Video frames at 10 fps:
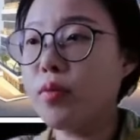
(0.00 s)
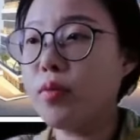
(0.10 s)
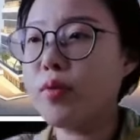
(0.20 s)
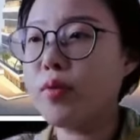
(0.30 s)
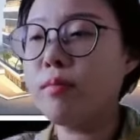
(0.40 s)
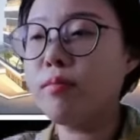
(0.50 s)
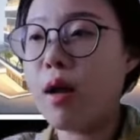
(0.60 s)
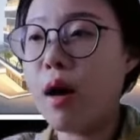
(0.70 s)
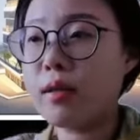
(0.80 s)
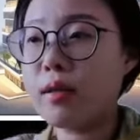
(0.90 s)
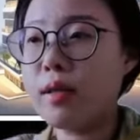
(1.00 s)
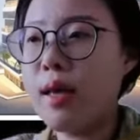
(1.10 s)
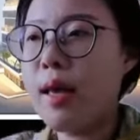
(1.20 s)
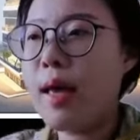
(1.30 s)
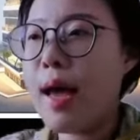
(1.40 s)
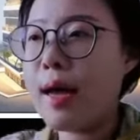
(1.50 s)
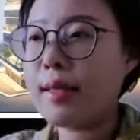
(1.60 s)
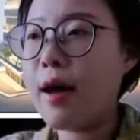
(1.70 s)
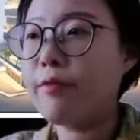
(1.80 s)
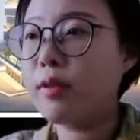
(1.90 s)
using blocks, and
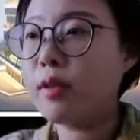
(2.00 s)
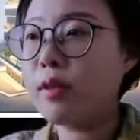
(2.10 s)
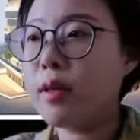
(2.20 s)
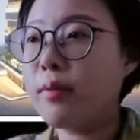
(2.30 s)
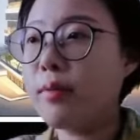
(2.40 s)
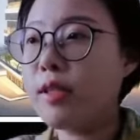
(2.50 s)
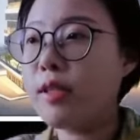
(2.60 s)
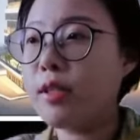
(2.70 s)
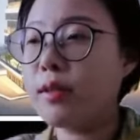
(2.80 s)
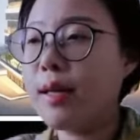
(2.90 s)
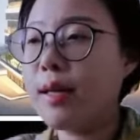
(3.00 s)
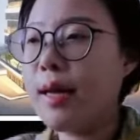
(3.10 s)
after completion,